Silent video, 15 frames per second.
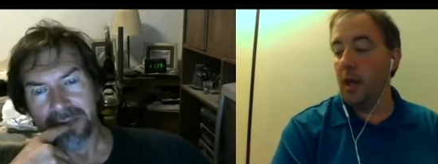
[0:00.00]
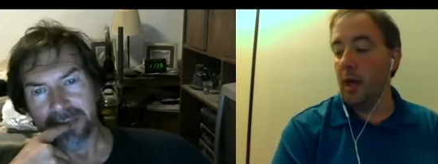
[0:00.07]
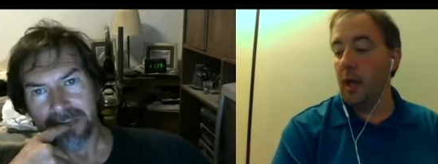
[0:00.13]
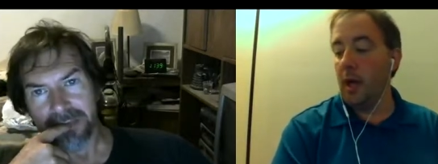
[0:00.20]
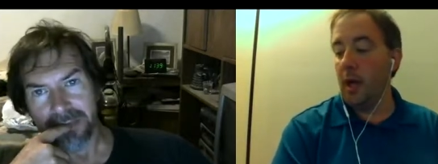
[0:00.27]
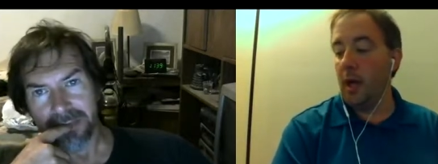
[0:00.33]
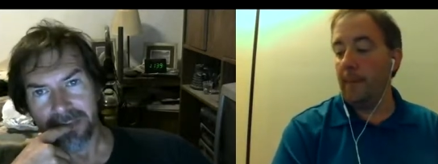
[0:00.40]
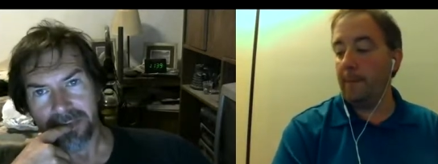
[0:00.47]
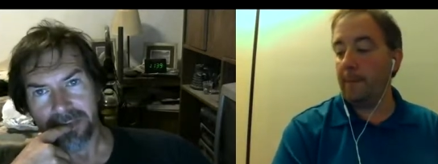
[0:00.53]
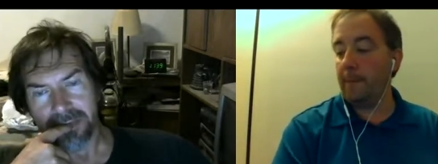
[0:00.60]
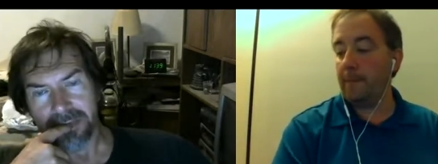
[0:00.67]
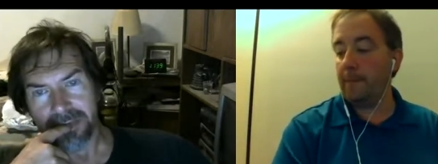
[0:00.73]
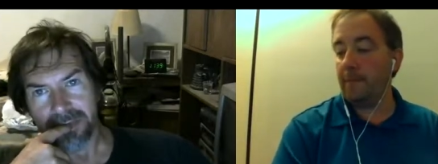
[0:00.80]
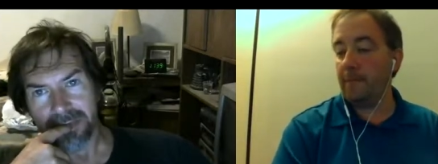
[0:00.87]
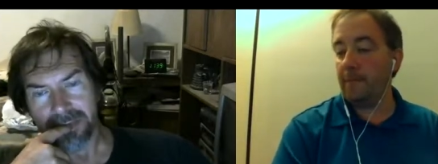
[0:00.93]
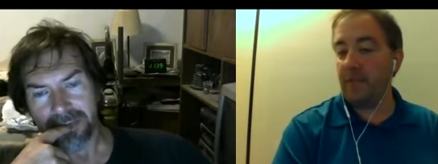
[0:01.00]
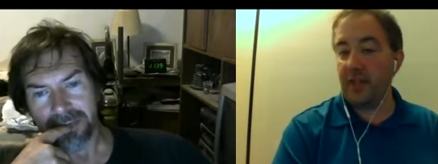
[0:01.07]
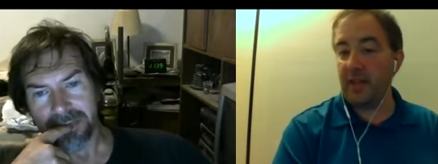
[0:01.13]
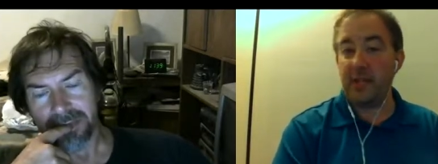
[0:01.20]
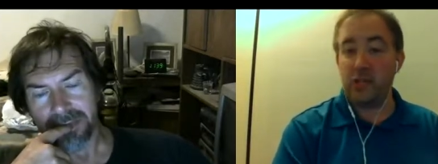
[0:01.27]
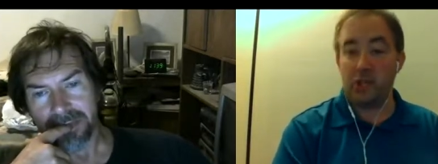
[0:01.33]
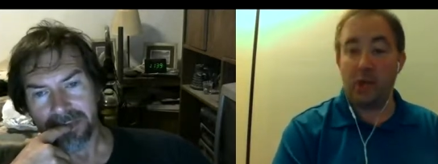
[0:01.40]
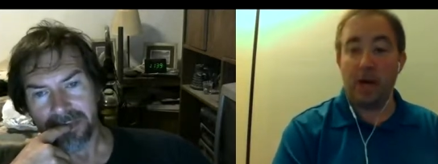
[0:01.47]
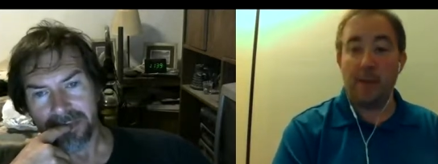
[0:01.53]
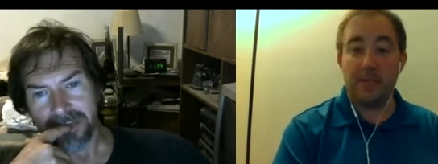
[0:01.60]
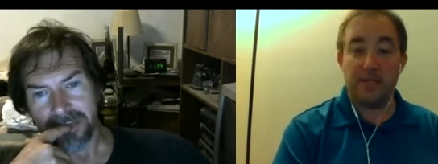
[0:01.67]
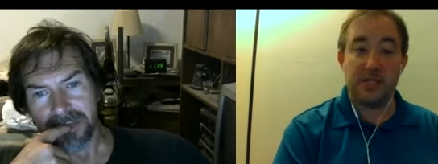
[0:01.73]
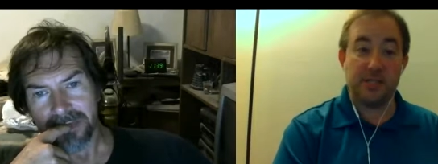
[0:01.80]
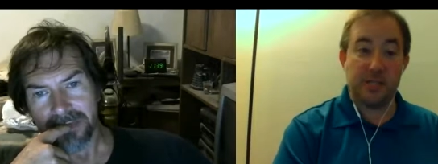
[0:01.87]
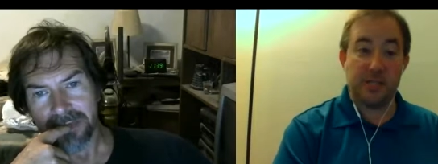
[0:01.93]
Speaker 1: Um, Flash
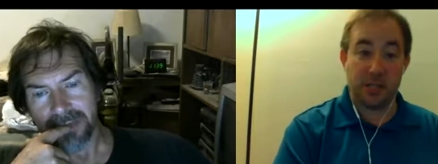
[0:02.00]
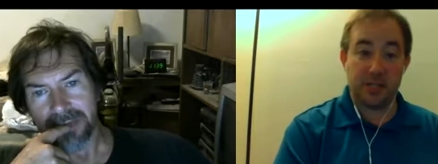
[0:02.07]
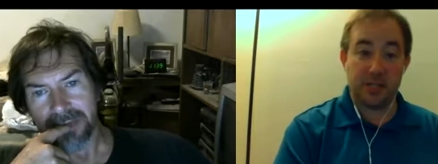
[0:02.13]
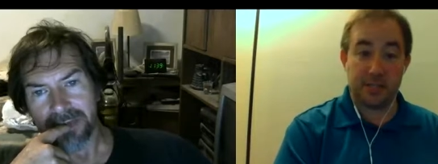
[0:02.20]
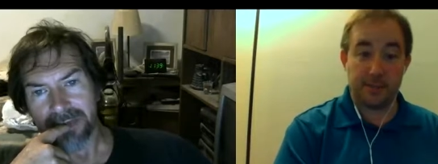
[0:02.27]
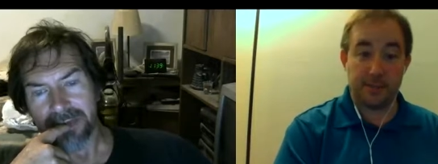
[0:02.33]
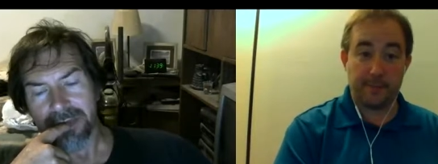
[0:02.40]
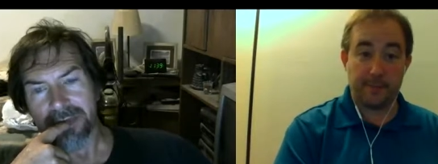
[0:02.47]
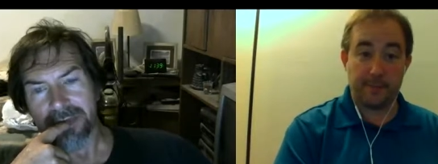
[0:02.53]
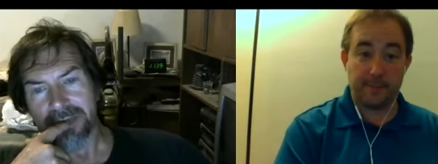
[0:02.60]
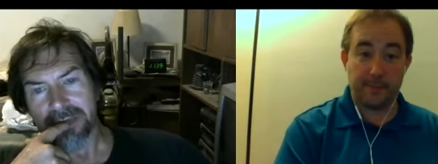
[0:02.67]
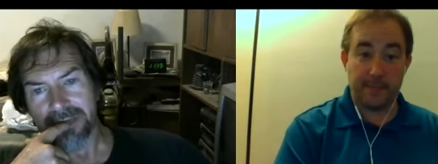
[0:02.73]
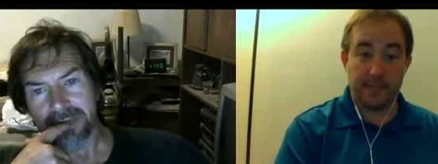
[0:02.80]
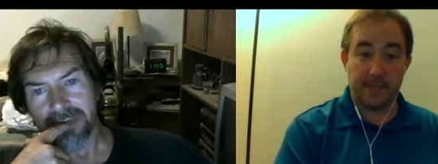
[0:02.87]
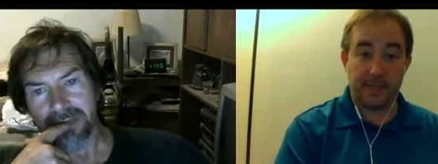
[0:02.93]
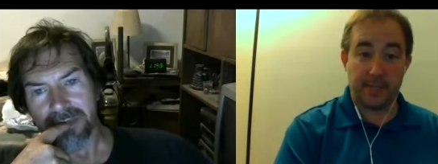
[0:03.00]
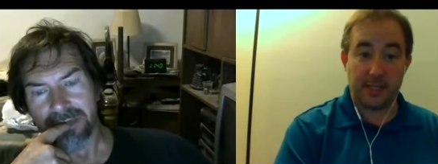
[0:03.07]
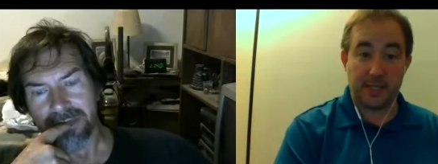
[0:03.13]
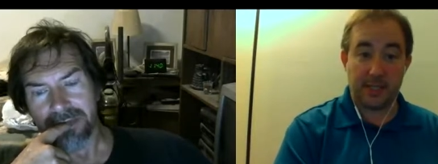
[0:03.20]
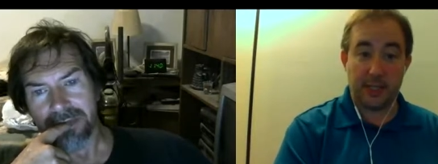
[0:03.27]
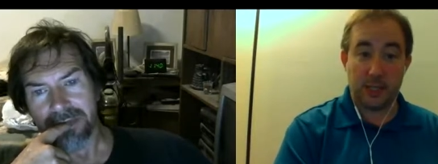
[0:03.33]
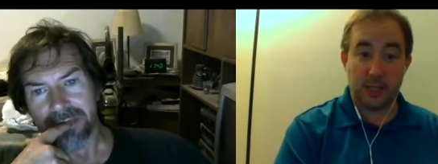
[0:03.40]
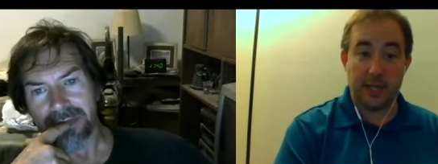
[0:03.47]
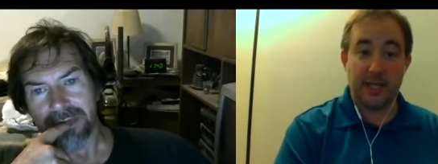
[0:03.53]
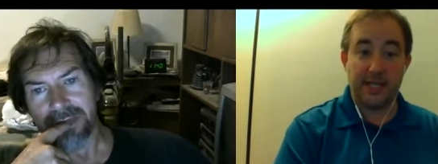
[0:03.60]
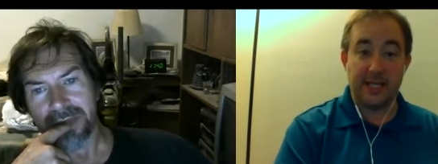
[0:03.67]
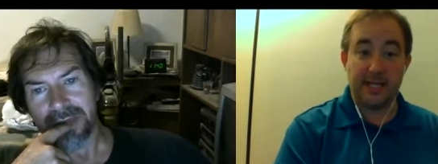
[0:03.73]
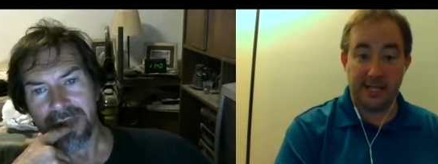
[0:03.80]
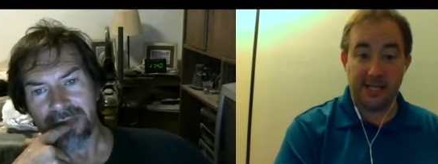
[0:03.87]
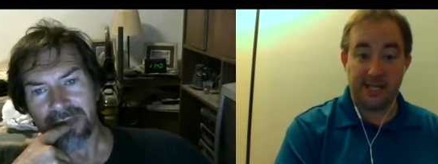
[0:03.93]
Thompson dies basically.
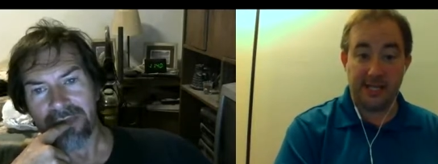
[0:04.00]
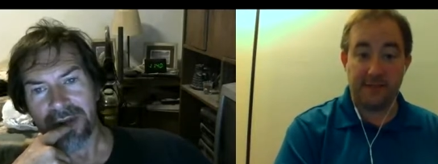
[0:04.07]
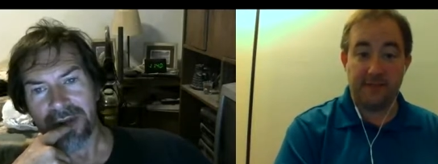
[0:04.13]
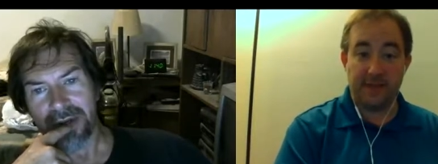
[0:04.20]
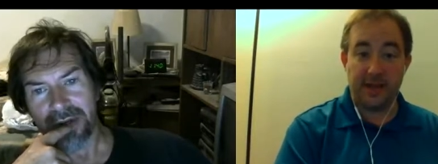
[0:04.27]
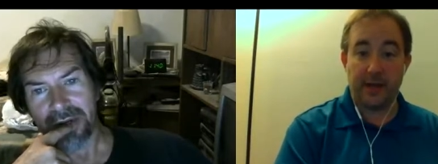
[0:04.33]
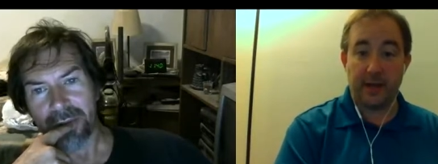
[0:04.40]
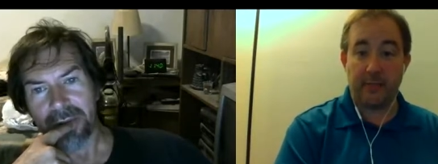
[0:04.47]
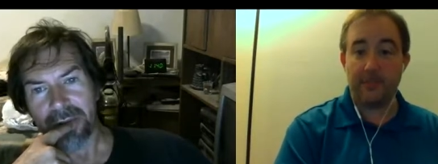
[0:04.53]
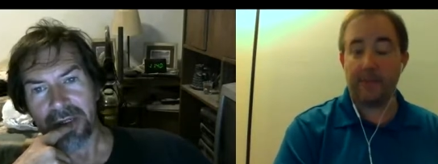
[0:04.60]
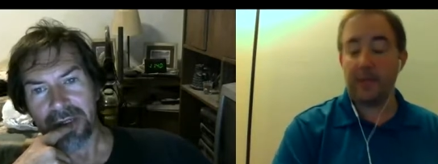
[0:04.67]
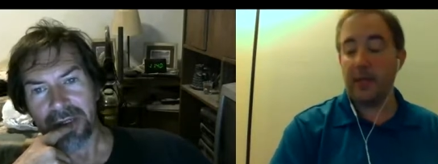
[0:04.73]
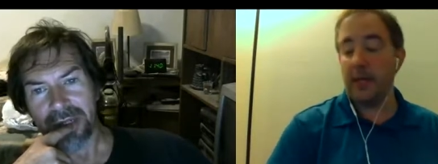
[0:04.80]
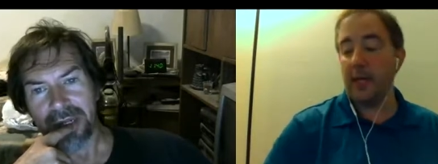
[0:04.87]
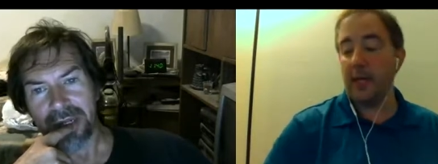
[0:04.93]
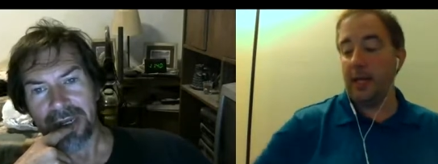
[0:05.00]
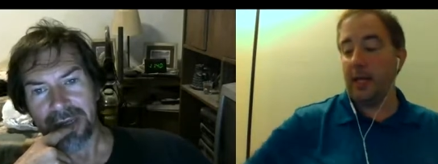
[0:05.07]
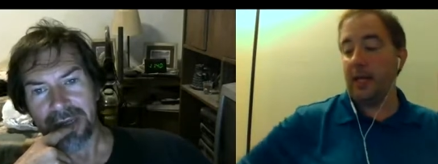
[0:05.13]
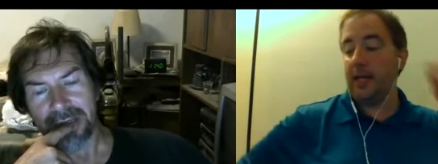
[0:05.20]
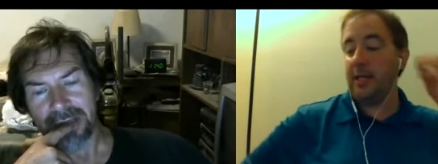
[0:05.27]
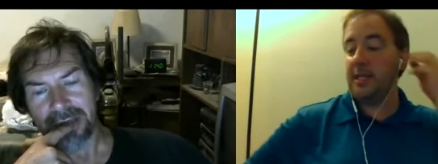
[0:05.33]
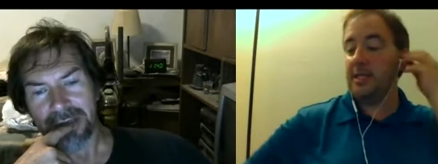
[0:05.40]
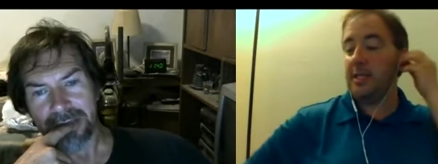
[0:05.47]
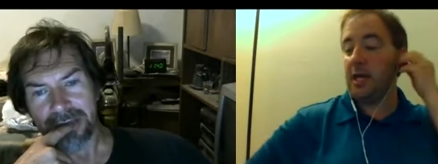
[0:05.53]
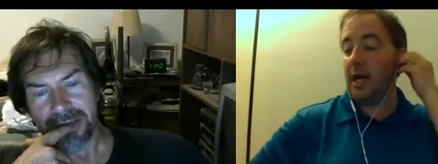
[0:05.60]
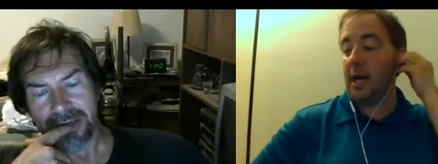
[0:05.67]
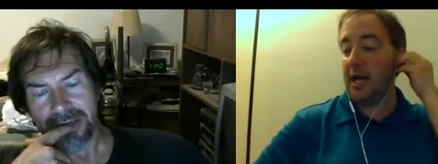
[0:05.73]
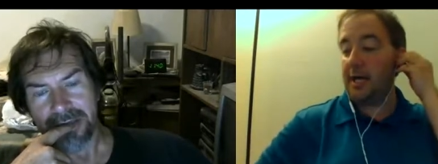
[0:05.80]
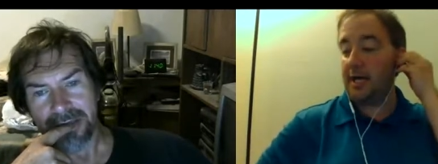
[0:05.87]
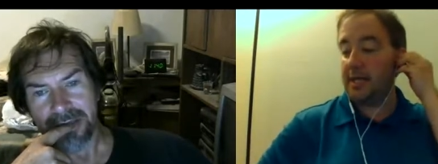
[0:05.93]
He's anti Venom. Yeah. He
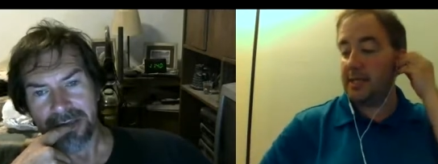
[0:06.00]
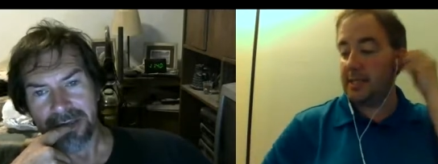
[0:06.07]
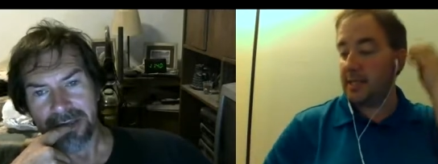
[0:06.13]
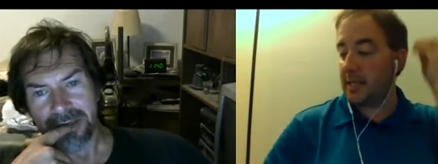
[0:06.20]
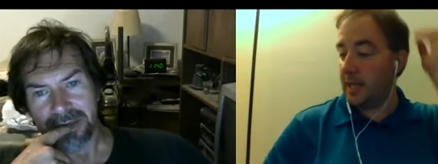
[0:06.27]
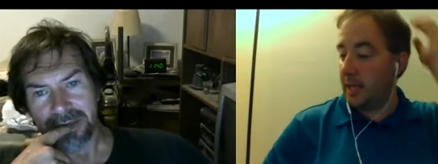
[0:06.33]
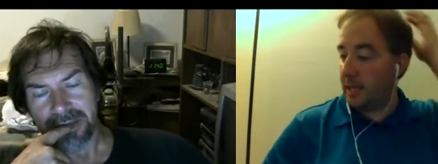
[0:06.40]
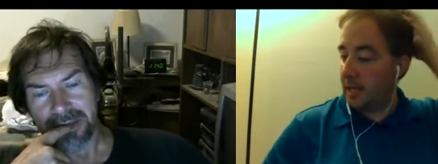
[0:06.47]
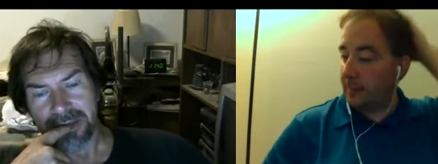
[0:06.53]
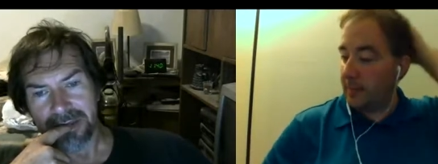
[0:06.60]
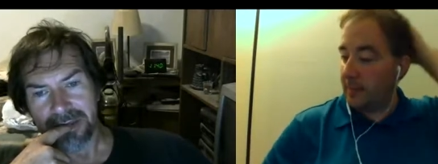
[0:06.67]
dies, uh,